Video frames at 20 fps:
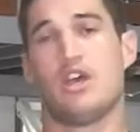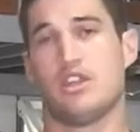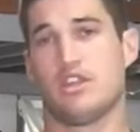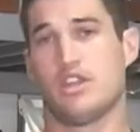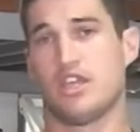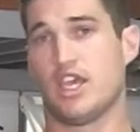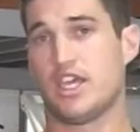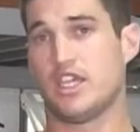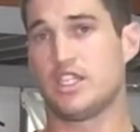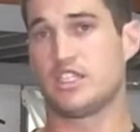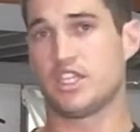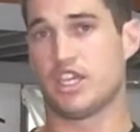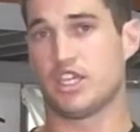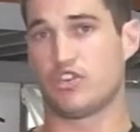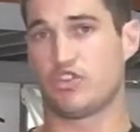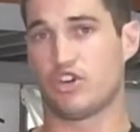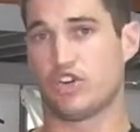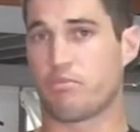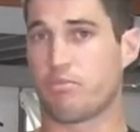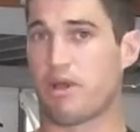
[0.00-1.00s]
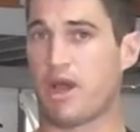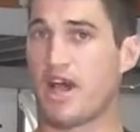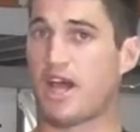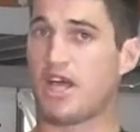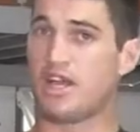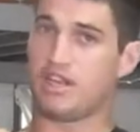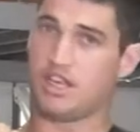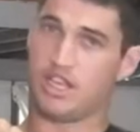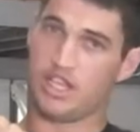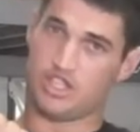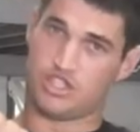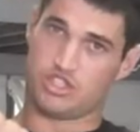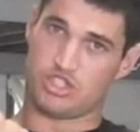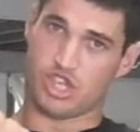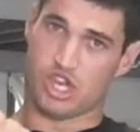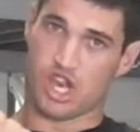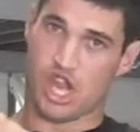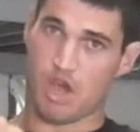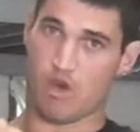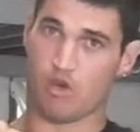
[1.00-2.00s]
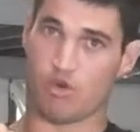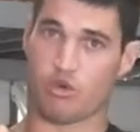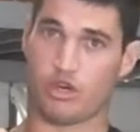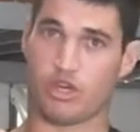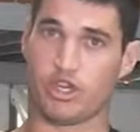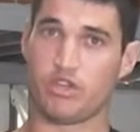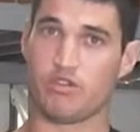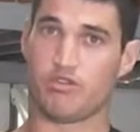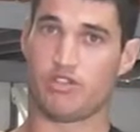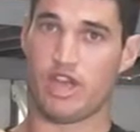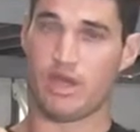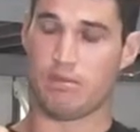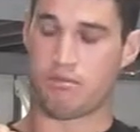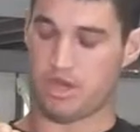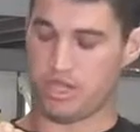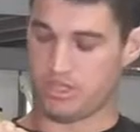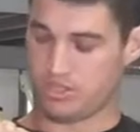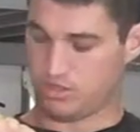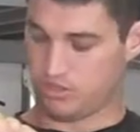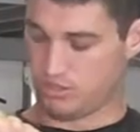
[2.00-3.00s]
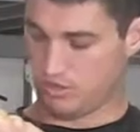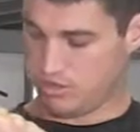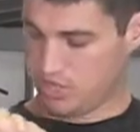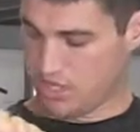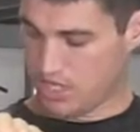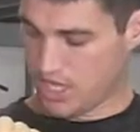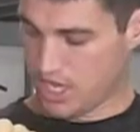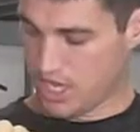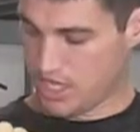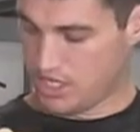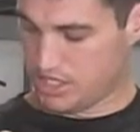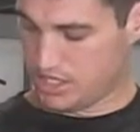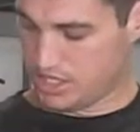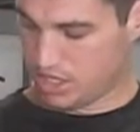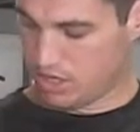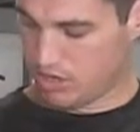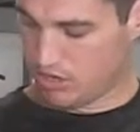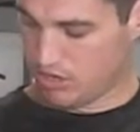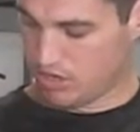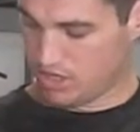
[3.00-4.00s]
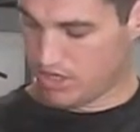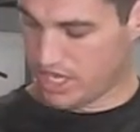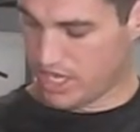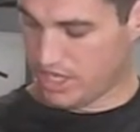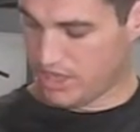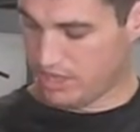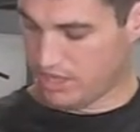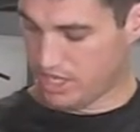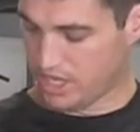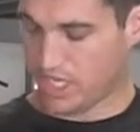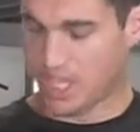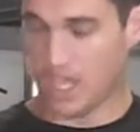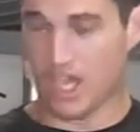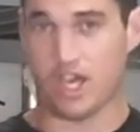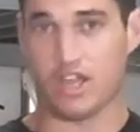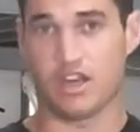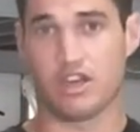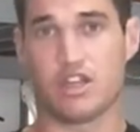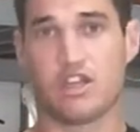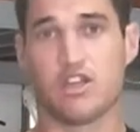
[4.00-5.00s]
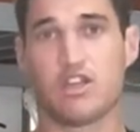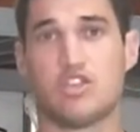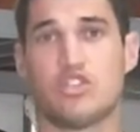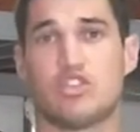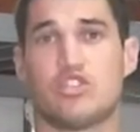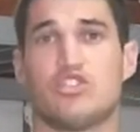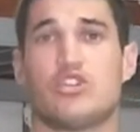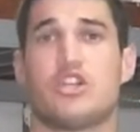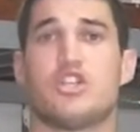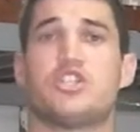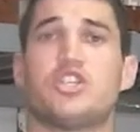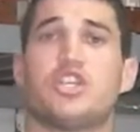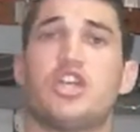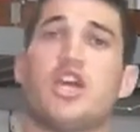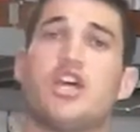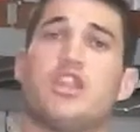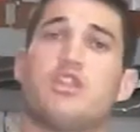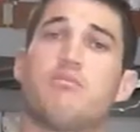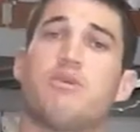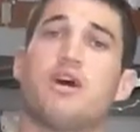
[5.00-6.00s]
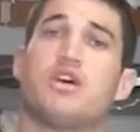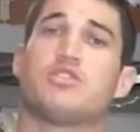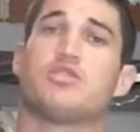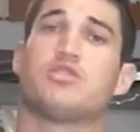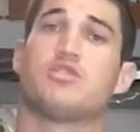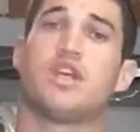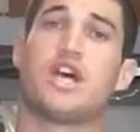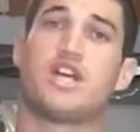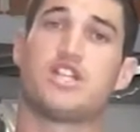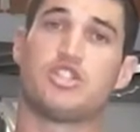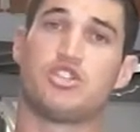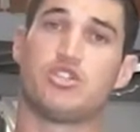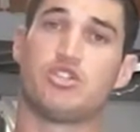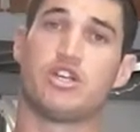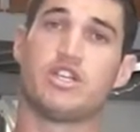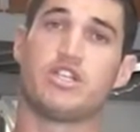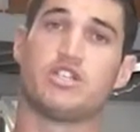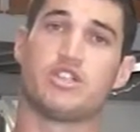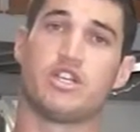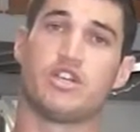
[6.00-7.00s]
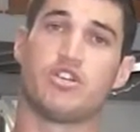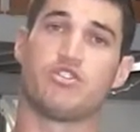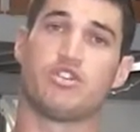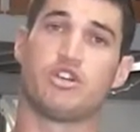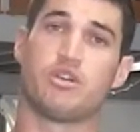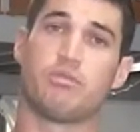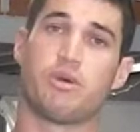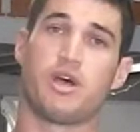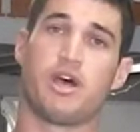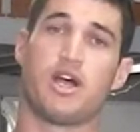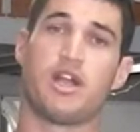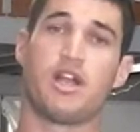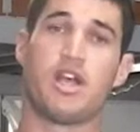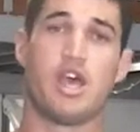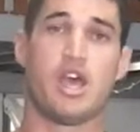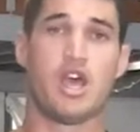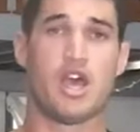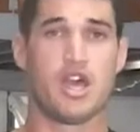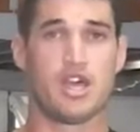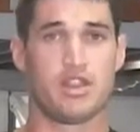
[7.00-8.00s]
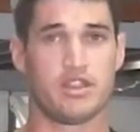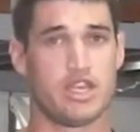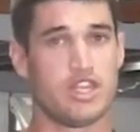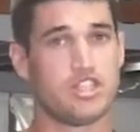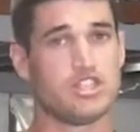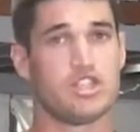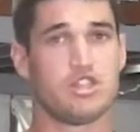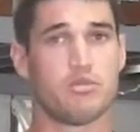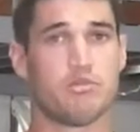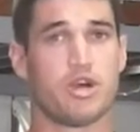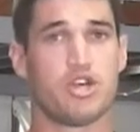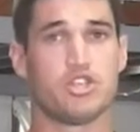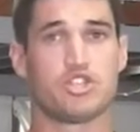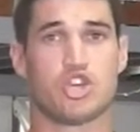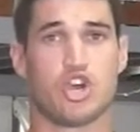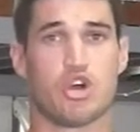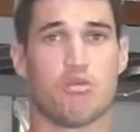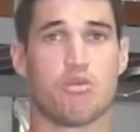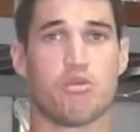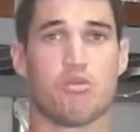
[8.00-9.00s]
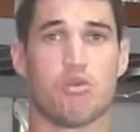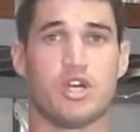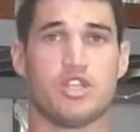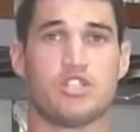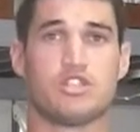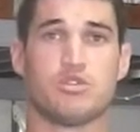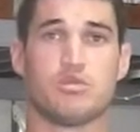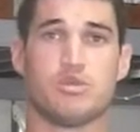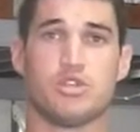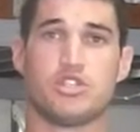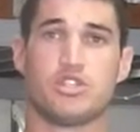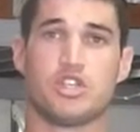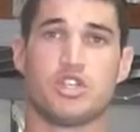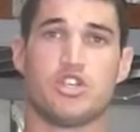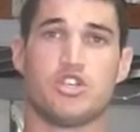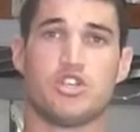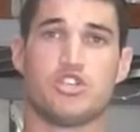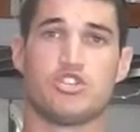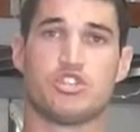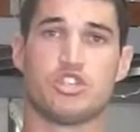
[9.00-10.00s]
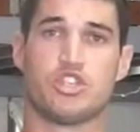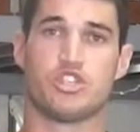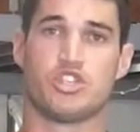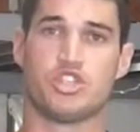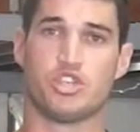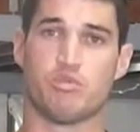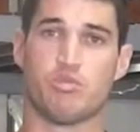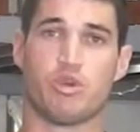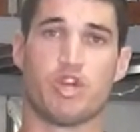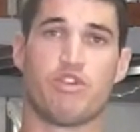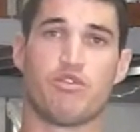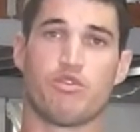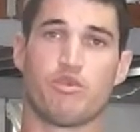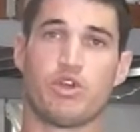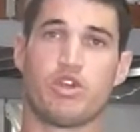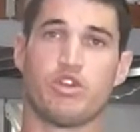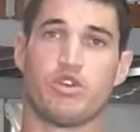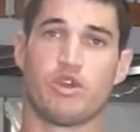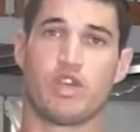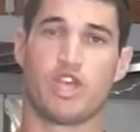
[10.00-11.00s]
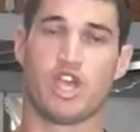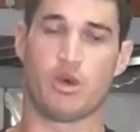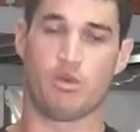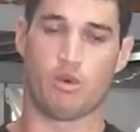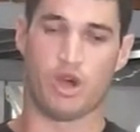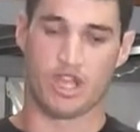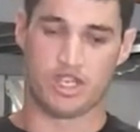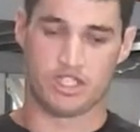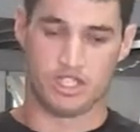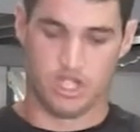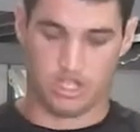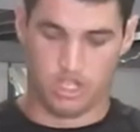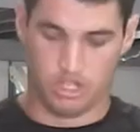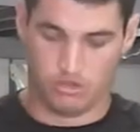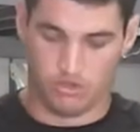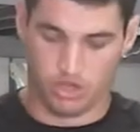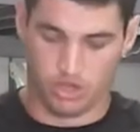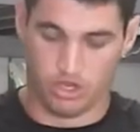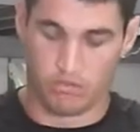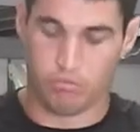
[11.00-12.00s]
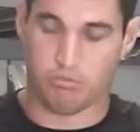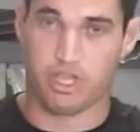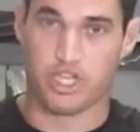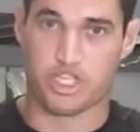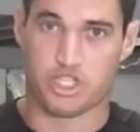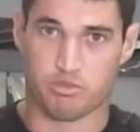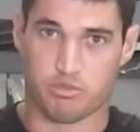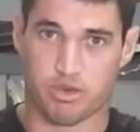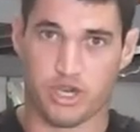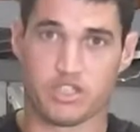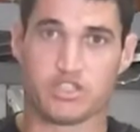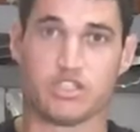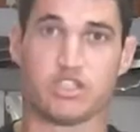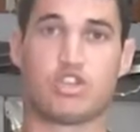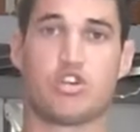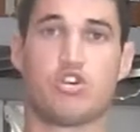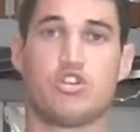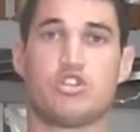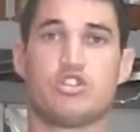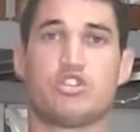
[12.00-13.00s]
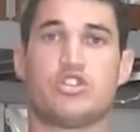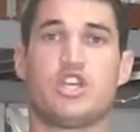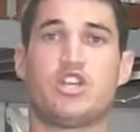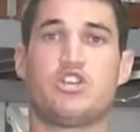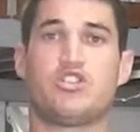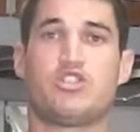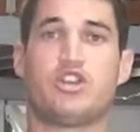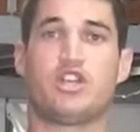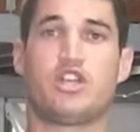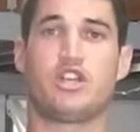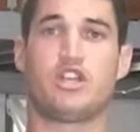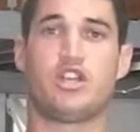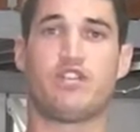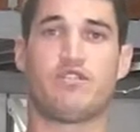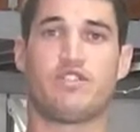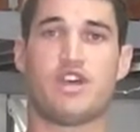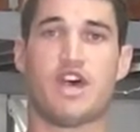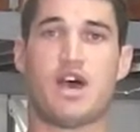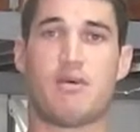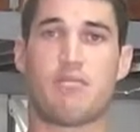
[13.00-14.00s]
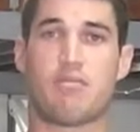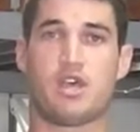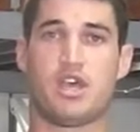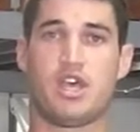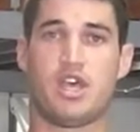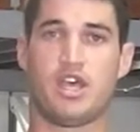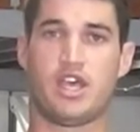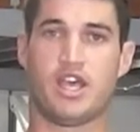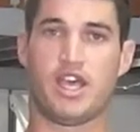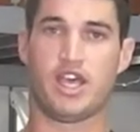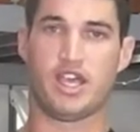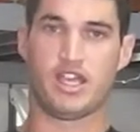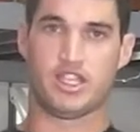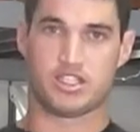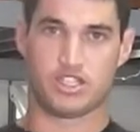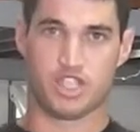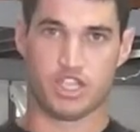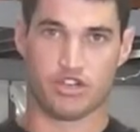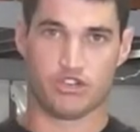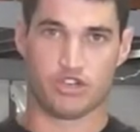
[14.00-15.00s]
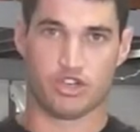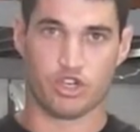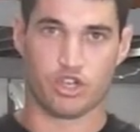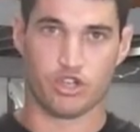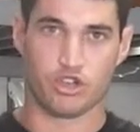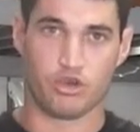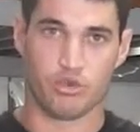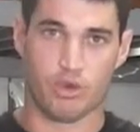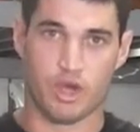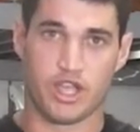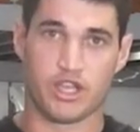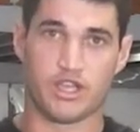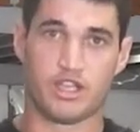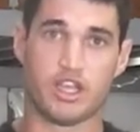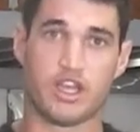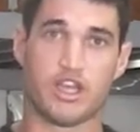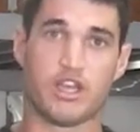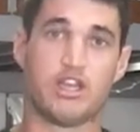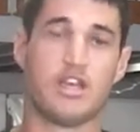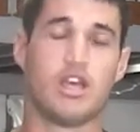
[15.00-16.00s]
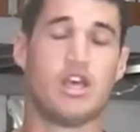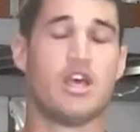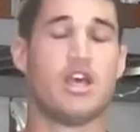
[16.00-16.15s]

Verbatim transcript: The eccentric part is the lowering of that muscle. Okay, so lengthening out, stretching out the muscle. That's your eccentric part. These are the most common ones that we see used in the gym whenever we're doing our weights. You've got bench press, concentric lift up, eccentric on the way down.